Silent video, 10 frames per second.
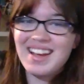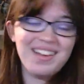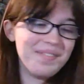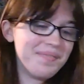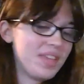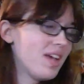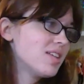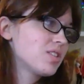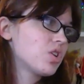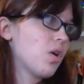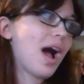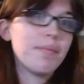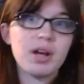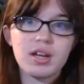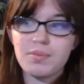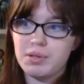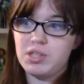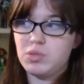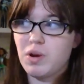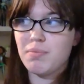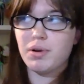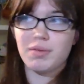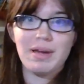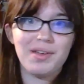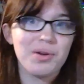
Um, so I'm not going to put these where I'm putting my